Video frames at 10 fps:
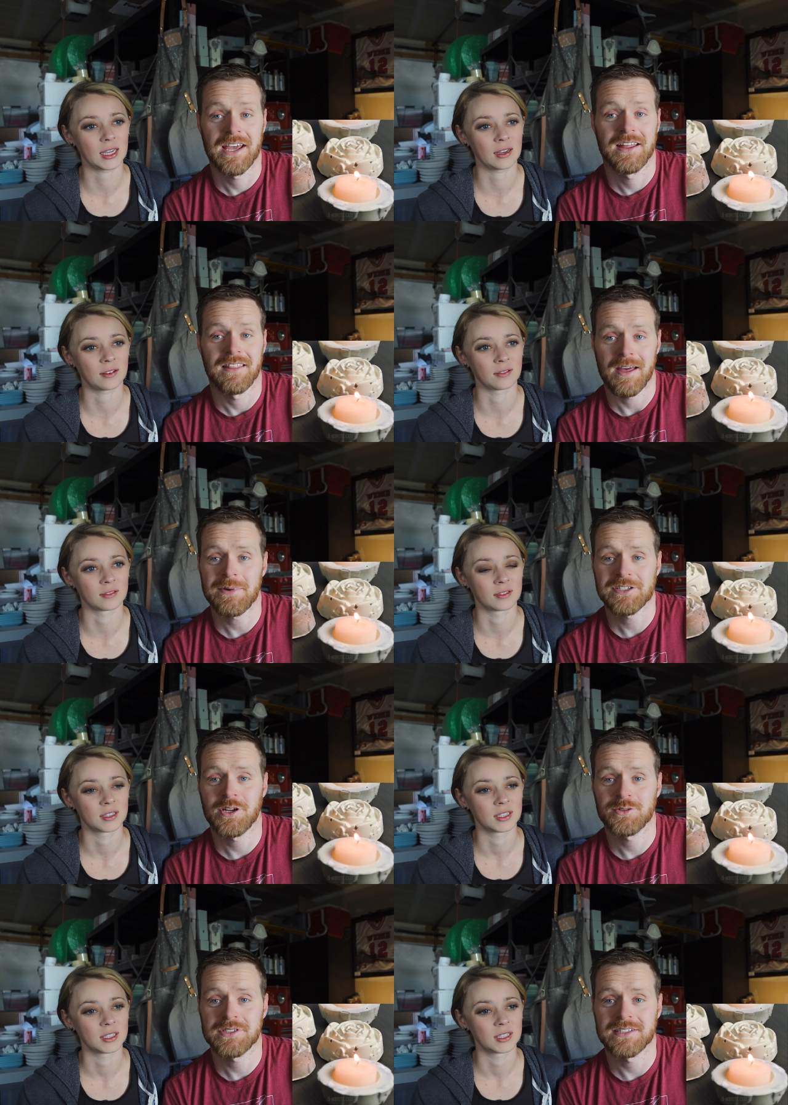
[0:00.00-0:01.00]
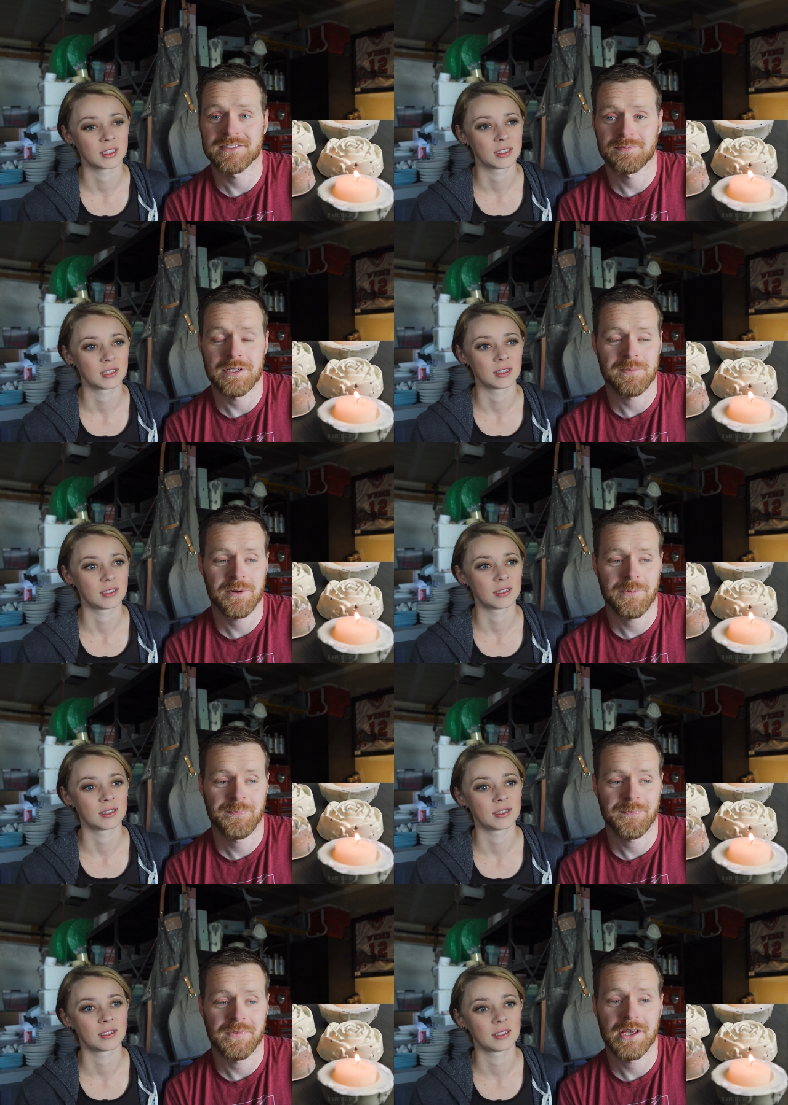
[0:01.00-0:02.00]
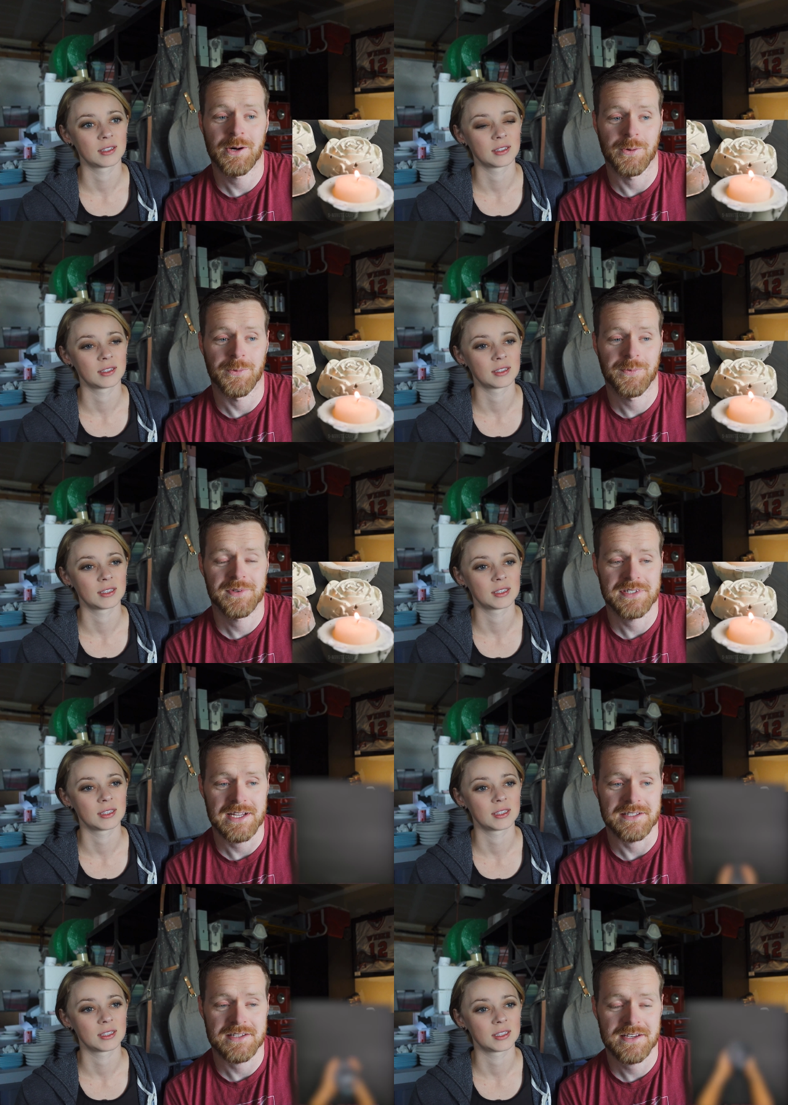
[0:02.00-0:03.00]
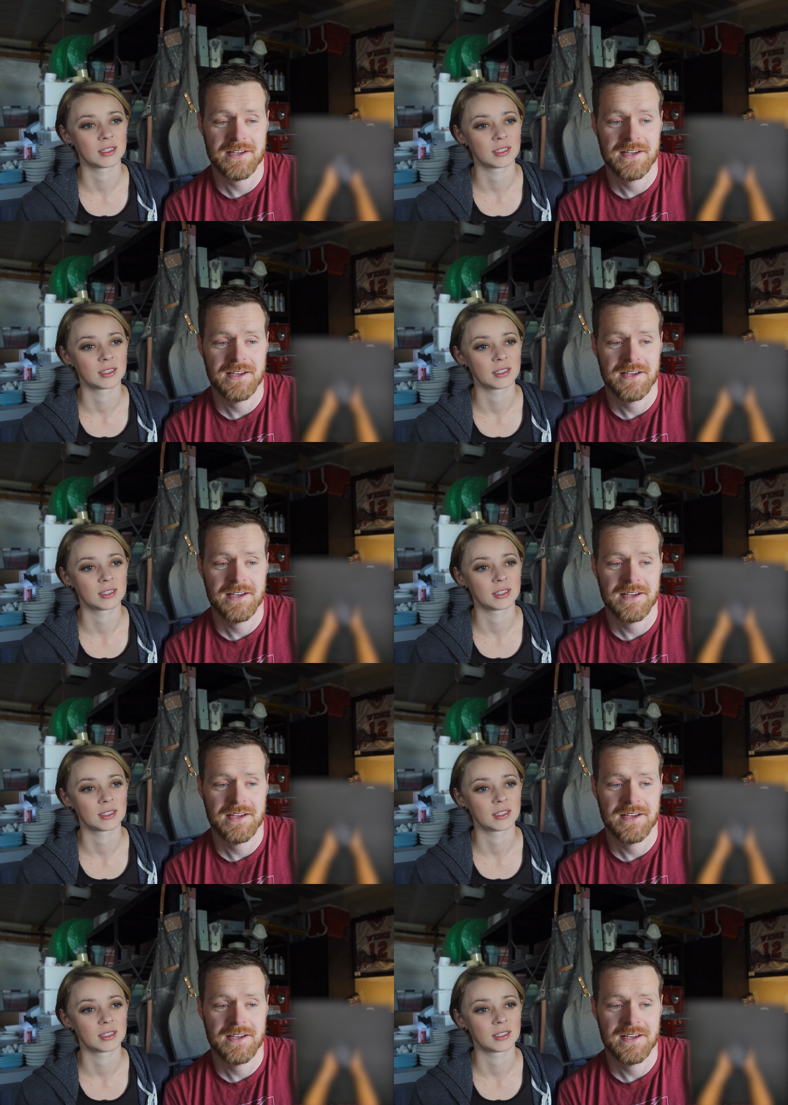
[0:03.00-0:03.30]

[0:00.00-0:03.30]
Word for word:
Speaker 1: down. That makes no sense, people. No sense.